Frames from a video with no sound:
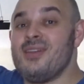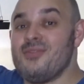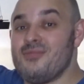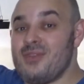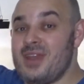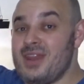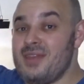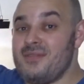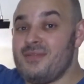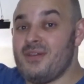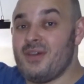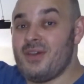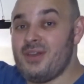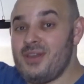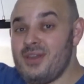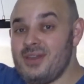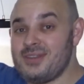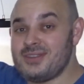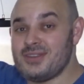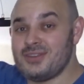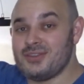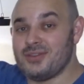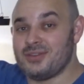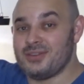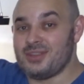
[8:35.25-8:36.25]
ready for her
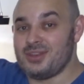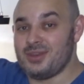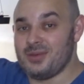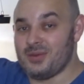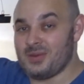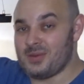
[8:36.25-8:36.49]
to join the new